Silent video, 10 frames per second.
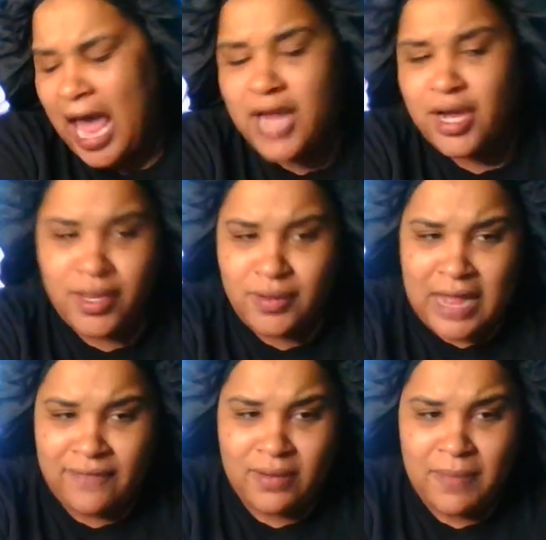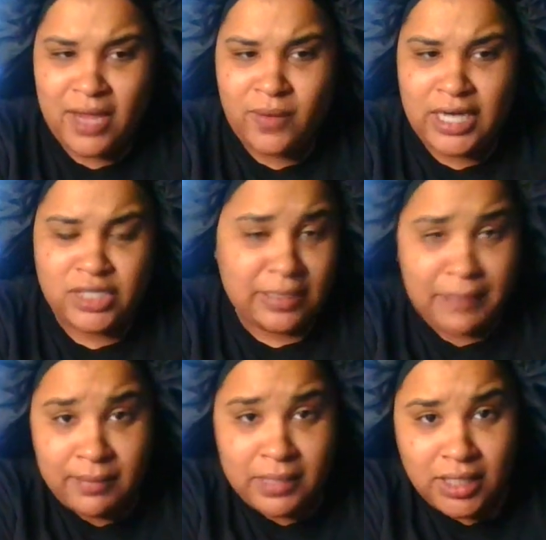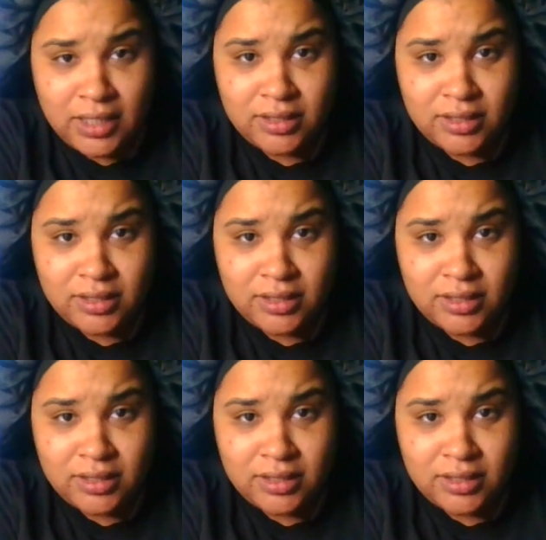I know you're not finna pay Aquarius, you ain't pay me.